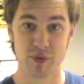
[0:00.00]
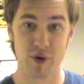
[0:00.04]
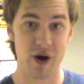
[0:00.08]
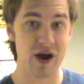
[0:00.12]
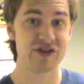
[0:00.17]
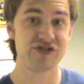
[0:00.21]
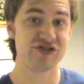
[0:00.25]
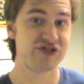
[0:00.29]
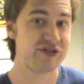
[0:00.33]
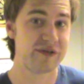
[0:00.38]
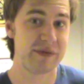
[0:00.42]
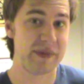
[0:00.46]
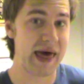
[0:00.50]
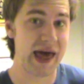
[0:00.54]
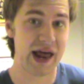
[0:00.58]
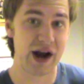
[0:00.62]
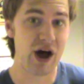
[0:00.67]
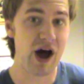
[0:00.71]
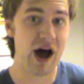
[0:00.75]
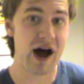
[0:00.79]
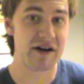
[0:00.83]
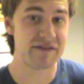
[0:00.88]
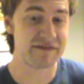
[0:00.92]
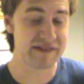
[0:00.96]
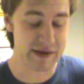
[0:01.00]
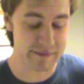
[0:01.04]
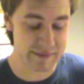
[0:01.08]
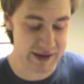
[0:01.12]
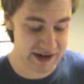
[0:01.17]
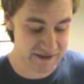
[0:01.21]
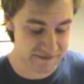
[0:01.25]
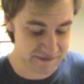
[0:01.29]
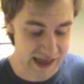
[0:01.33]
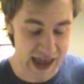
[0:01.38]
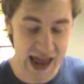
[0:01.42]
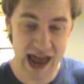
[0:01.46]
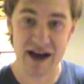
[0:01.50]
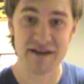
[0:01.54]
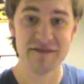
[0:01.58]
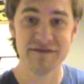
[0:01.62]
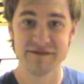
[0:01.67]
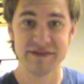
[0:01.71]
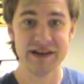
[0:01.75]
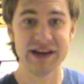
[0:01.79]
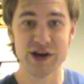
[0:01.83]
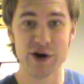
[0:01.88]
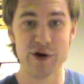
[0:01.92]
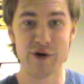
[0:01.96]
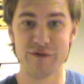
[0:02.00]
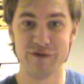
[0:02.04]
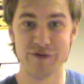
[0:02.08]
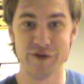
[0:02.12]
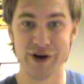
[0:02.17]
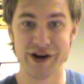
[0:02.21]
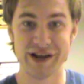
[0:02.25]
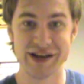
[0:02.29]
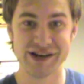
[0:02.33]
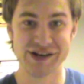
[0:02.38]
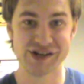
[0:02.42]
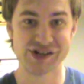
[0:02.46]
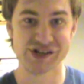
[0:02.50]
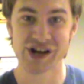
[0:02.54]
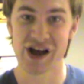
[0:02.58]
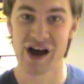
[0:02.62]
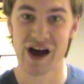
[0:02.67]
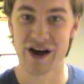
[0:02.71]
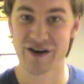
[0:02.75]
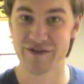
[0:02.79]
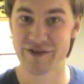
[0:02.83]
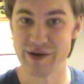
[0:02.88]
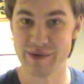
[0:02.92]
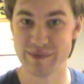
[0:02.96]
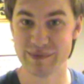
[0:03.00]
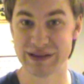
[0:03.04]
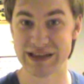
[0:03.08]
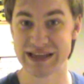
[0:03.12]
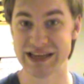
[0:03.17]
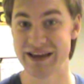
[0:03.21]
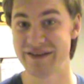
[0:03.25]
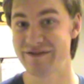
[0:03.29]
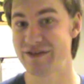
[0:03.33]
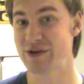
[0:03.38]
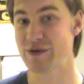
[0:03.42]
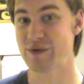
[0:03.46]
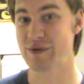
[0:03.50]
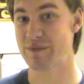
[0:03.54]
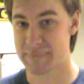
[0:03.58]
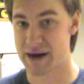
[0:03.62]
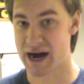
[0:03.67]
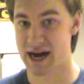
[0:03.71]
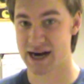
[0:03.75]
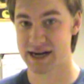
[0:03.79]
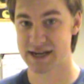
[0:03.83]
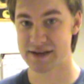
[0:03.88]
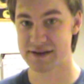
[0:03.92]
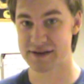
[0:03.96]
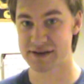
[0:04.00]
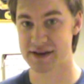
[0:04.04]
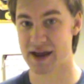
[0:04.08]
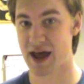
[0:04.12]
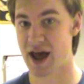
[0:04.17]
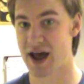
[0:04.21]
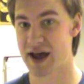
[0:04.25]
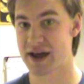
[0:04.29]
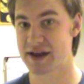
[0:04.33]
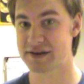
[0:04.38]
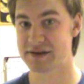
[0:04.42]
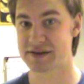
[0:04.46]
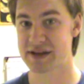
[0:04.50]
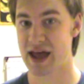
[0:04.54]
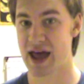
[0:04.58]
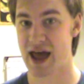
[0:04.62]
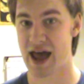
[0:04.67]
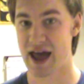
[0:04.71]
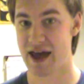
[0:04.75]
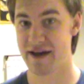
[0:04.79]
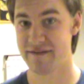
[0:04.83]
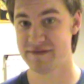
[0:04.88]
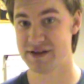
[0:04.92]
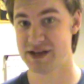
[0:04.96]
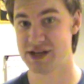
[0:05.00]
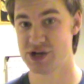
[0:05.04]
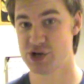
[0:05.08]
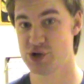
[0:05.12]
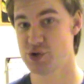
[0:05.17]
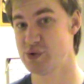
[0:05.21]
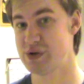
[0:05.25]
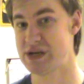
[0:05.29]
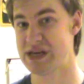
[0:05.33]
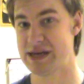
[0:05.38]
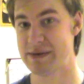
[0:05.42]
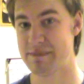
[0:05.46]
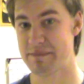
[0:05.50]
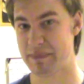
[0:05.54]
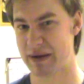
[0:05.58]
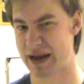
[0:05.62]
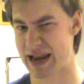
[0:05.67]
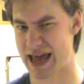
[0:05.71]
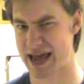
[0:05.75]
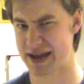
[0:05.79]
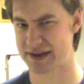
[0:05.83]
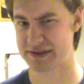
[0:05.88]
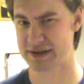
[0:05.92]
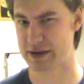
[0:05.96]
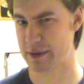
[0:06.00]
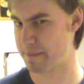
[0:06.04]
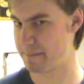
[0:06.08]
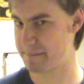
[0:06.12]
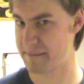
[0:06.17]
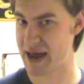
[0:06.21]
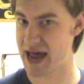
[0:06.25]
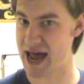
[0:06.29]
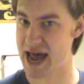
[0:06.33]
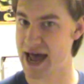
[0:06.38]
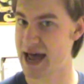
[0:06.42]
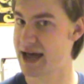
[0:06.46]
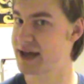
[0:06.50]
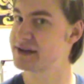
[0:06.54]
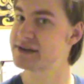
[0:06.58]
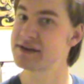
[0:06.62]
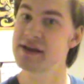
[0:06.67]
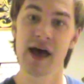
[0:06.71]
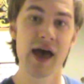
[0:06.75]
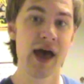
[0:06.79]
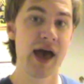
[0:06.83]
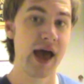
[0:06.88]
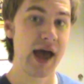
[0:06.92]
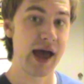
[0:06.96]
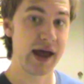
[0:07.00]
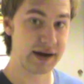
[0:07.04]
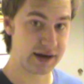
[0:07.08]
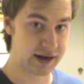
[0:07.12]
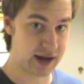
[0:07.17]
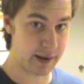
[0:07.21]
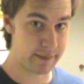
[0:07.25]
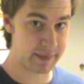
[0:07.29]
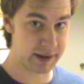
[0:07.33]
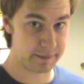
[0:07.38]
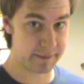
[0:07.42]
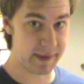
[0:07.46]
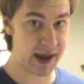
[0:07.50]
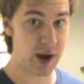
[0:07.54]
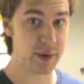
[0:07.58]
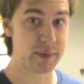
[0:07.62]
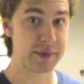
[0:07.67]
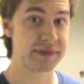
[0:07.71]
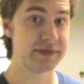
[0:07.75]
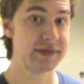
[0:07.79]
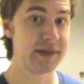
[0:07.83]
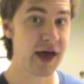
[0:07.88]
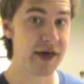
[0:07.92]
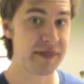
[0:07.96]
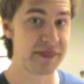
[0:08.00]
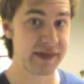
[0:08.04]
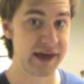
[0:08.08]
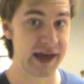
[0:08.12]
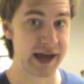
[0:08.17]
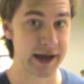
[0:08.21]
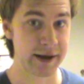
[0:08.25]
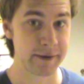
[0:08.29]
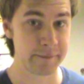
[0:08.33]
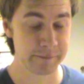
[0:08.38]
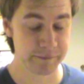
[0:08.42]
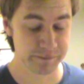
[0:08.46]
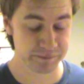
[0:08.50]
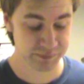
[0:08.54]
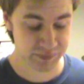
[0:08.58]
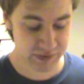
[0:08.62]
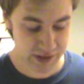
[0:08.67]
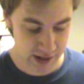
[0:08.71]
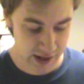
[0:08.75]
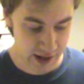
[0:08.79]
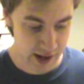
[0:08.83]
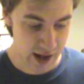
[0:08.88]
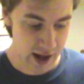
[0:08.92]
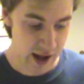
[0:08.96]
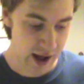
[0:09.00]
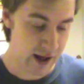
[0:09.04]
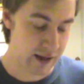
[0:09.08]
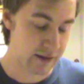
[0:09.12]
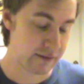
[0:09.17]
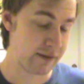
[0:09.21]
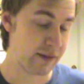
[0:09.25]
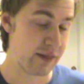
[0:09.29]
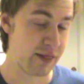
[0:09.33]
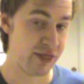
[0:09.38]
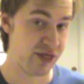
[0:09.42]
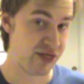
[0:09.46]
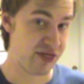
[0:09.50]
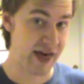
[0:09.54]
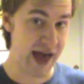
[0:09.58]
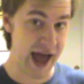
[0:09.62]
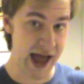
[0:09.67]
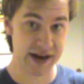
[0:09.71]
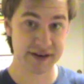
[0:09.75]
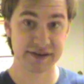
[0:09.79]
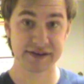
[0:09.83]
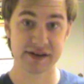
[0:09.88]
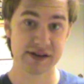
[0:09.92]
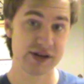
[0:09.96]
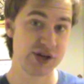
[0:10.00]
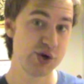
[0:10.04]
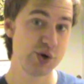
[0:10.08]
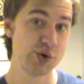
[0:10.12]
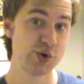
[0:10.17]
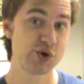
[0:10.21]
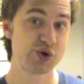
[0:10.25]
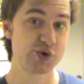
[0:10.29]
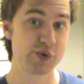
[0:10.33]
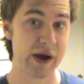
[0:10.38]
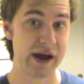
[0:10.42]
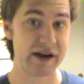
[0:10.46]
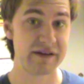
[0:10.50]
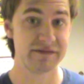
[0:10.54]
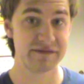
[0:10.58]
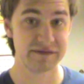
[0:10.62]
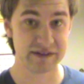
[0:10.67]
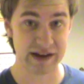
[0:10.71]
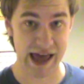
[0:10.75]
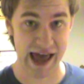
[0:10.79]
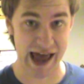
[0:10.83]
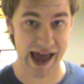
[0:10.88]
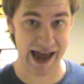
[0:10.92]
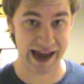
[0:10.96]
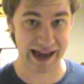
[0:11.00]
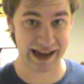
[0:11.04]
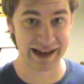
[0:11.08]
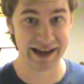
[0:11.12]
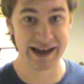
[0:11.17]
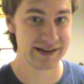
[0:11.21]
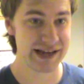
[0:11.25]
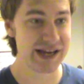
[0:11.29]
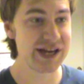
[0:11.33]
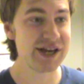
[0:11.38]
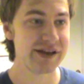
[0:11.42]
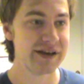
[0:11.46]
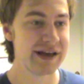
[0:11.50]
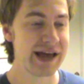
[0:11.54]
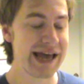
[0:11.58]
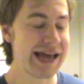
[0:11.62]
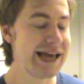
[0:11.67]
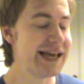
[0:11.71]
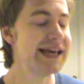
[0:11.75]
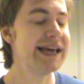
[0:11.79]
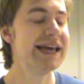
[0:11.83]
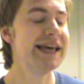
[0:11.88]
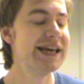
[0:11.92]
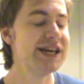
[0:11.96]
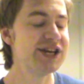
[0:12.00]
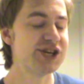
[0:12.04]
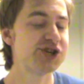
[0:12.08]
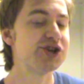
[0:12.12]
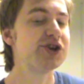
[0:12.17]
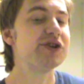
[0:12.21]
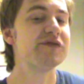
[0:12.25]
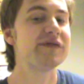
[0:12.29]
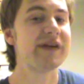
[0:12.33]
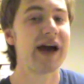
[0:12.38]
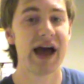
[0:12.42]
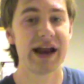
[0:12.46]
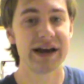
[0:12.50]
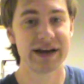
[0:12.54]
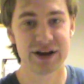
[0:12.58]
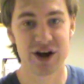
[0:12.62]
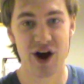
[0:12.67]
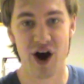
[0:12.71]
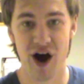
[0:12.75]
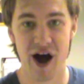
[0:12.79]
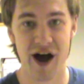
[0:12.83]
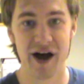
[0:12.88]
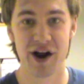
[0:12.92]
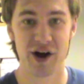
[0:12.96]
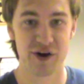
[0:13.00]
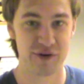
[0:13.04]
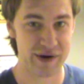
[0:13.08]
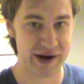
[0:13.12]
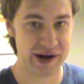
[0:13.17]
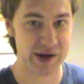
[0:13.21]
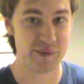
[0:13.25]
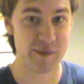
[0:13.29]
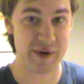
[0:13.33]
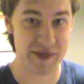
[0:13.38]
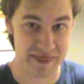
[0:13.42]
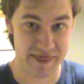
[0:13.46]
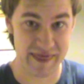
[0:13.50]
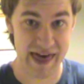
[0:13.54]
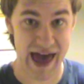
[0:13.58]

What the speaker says: brushed that off. I mean, if they have video footage of him leaving with body-sized, heavy-duty plastic bags and coming back with nothing, that's a huge red flag. He should have gotten caught already with